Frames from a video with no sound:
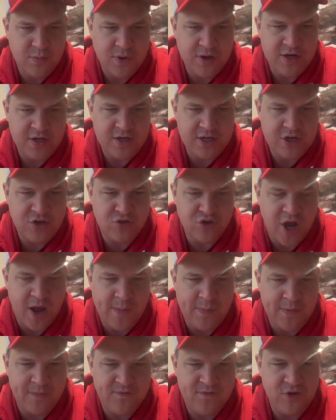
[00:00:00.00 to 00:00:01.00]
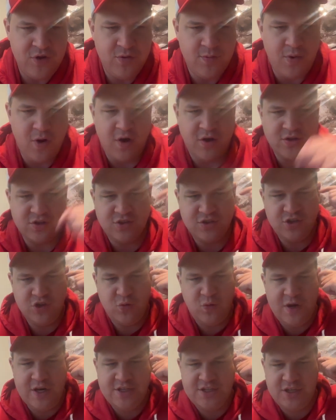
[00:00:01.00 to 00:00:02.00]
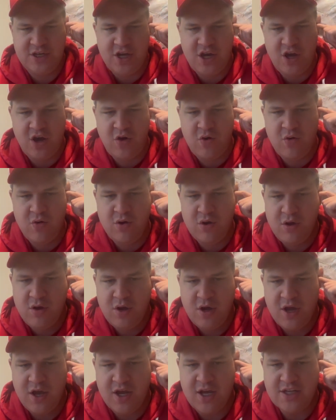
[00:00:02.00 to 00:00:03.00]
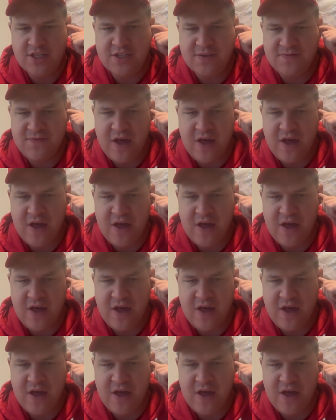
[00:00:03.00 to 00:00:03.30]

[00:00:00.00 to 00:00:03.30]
but did drop a few balls 2 weeks ago against the